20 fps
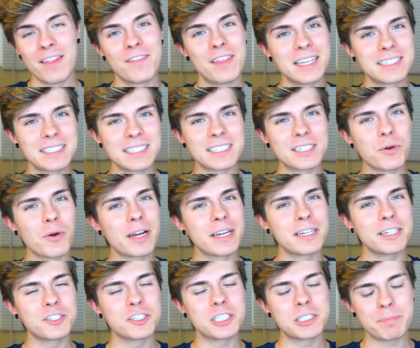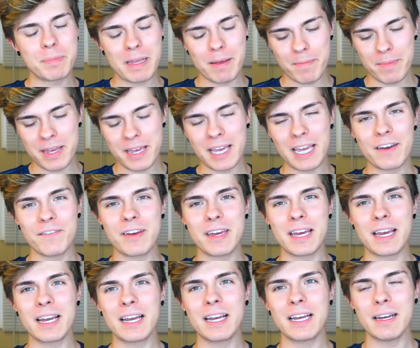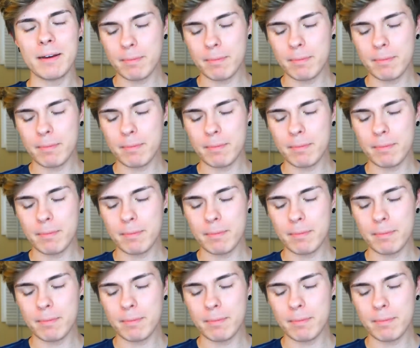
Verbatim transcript: This is going to just be me giving